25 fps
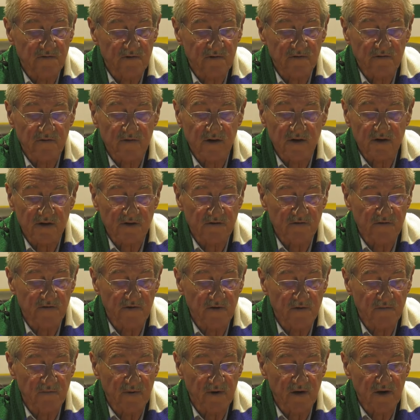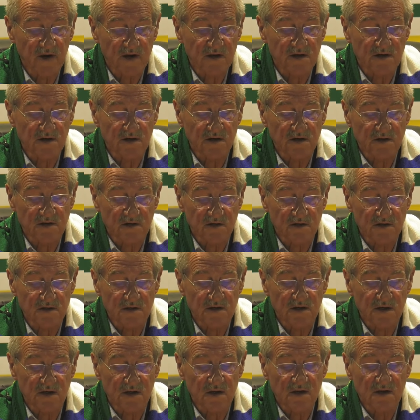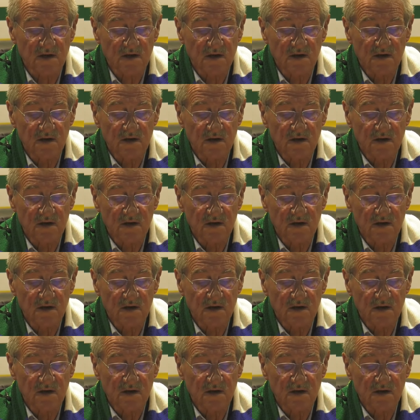far as food production is concerned,